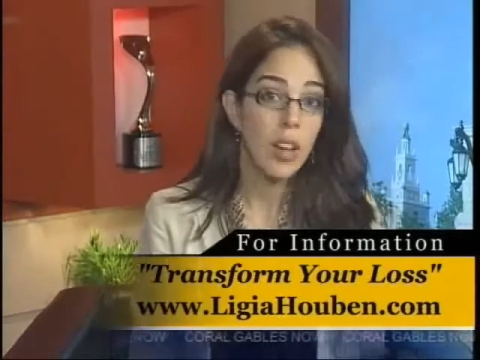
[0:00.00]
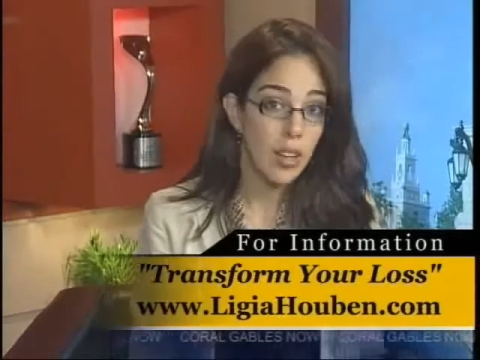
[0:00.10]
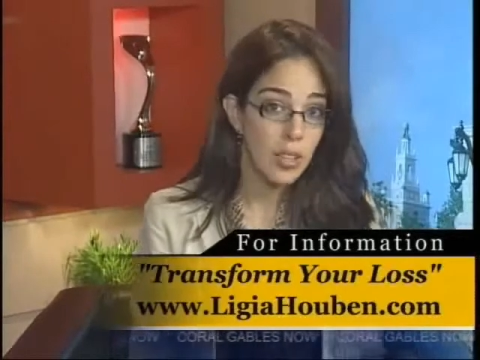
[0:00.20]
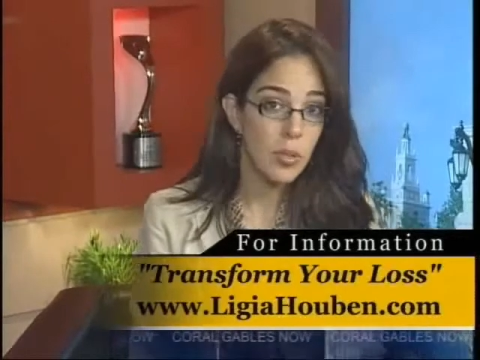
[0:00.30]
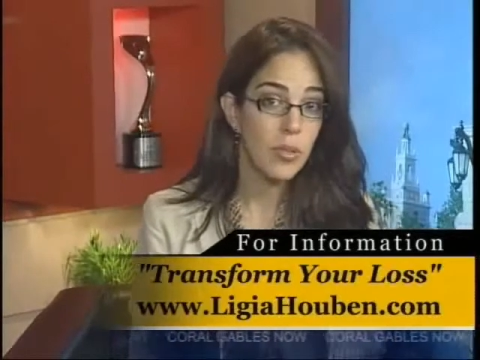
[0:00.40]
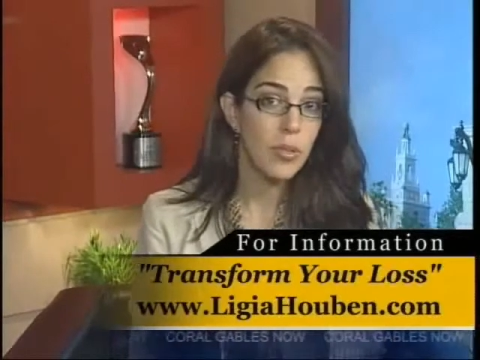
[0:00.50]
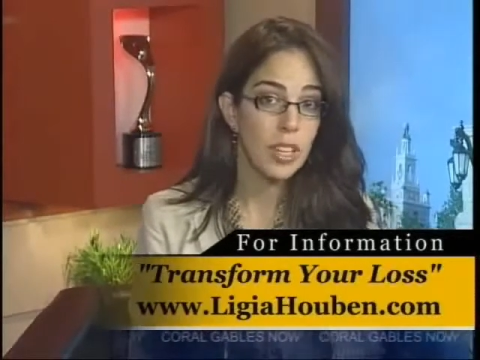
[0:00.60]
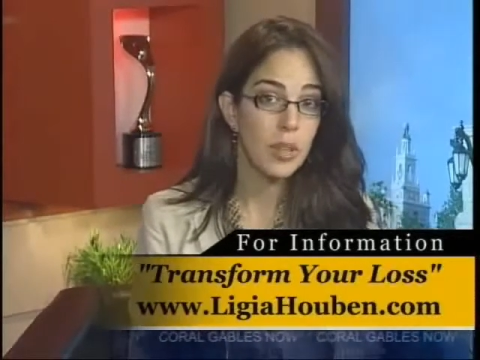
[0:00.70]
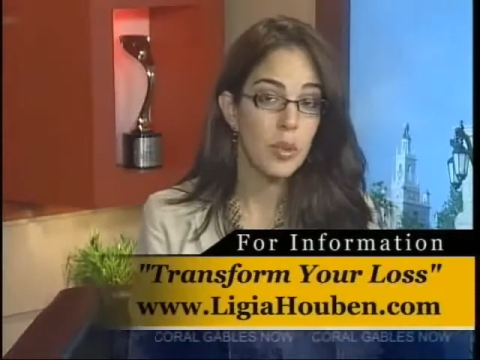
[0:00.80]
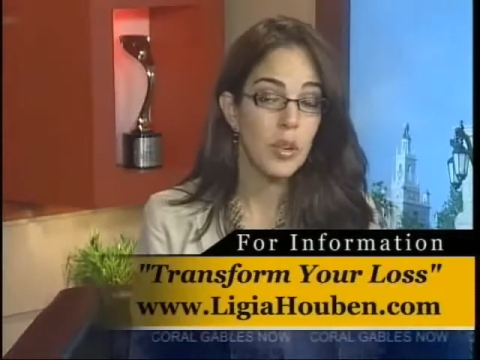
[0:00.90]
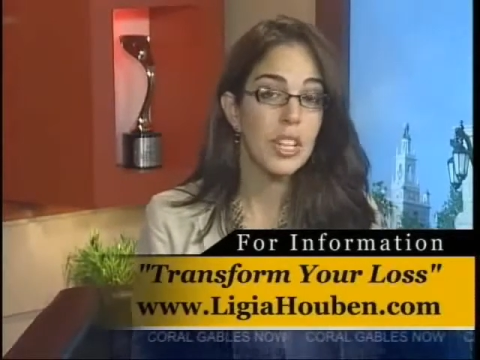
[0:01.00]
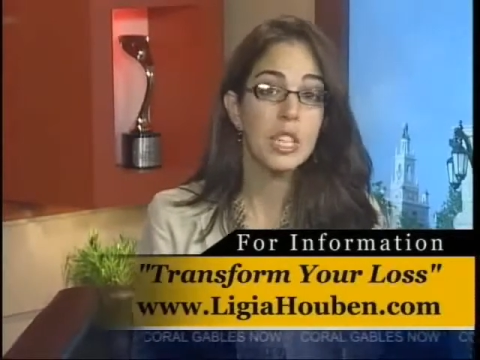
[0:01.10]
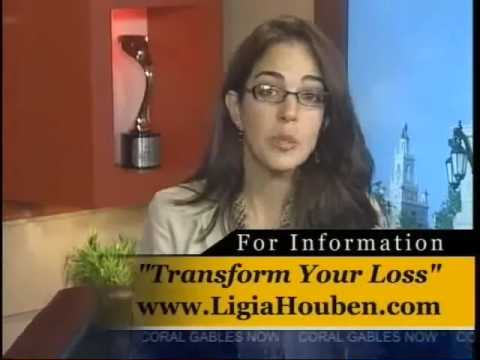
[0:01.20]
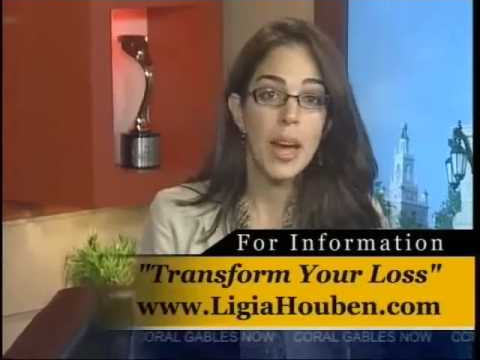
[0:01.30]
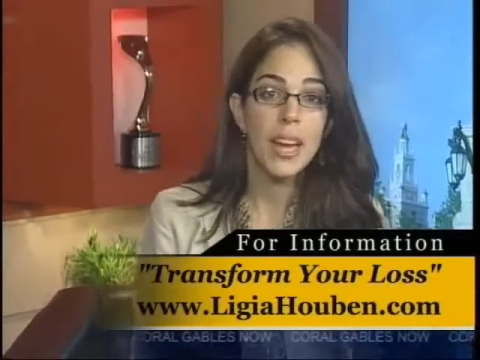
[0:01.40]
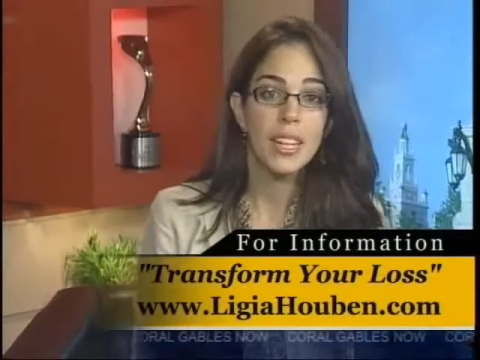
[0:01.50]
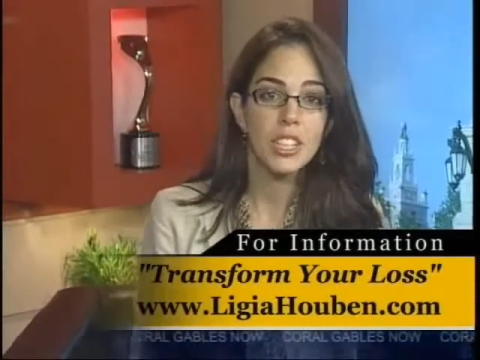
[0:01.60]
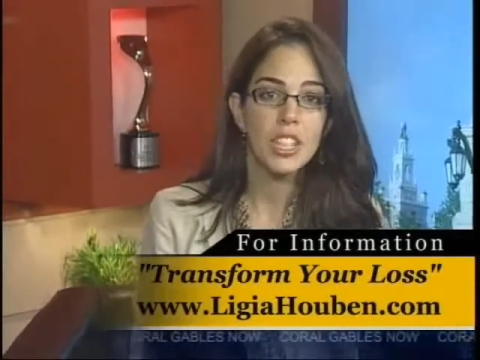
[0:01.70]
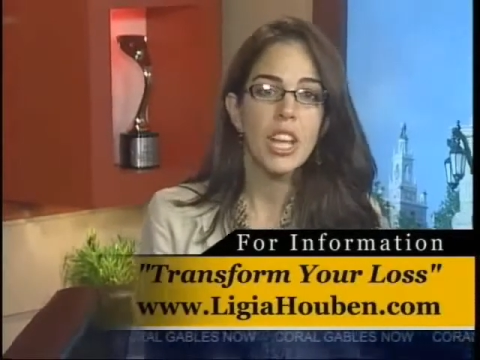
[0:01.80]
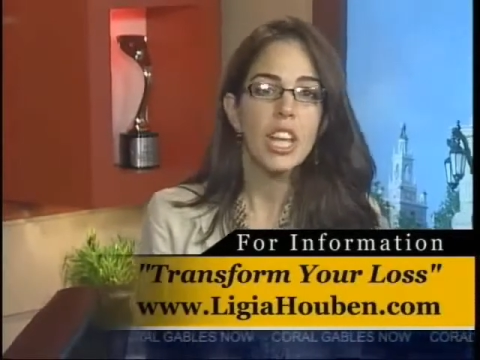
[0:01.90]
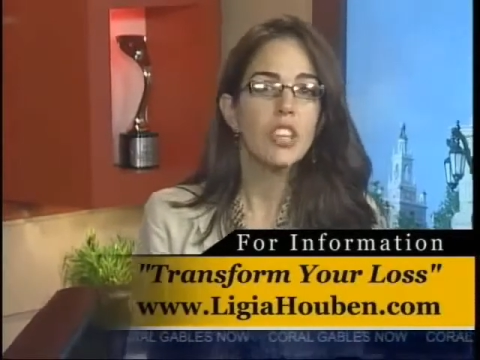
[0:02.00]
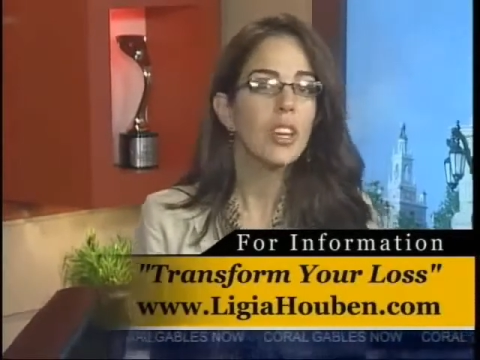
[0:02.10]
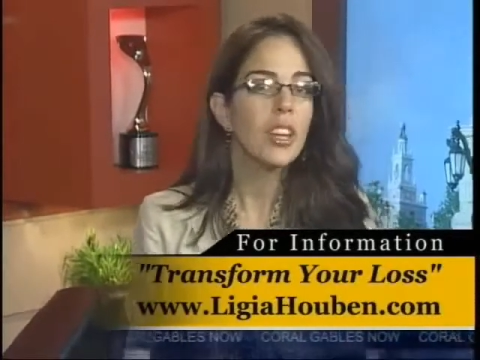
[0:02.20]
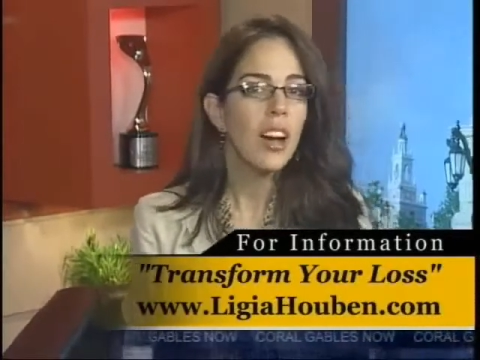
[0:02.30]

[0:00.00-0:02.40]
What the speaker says: which is also available in Spanish.